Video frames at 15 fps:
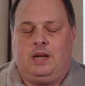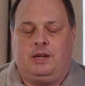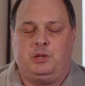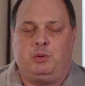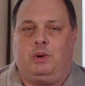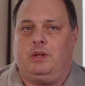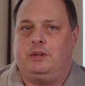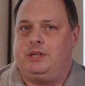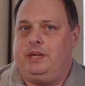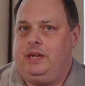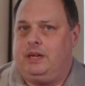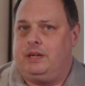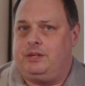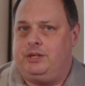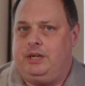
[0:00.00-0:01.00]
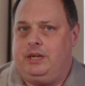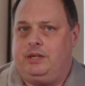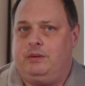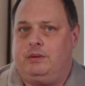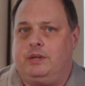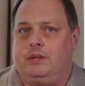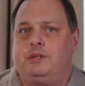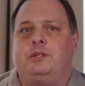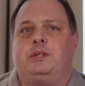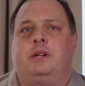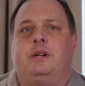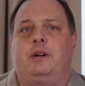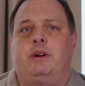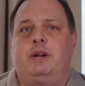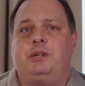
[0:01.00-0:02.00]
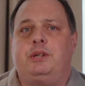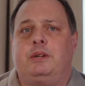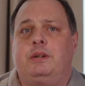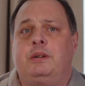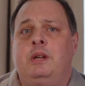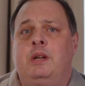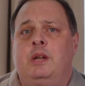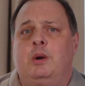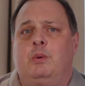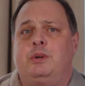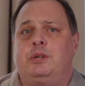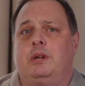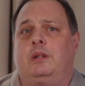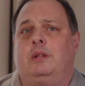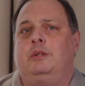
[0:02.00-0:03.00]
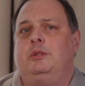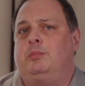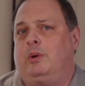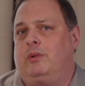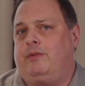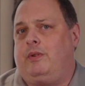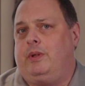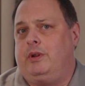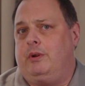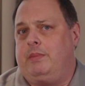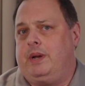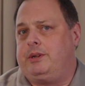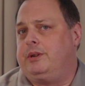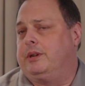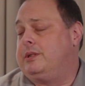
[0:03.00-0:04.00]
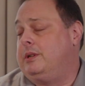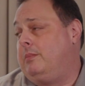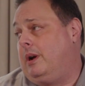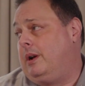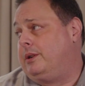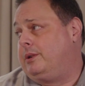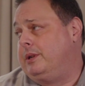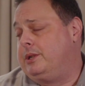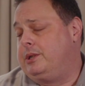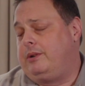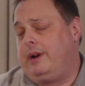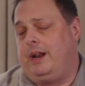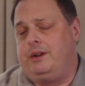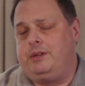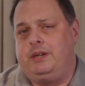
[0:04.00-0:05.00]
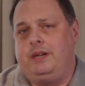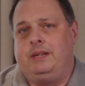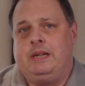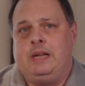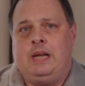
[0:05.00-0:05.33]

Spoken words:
as well as ESG due diligence integration, which include portfolio metrics and monitoring strategy.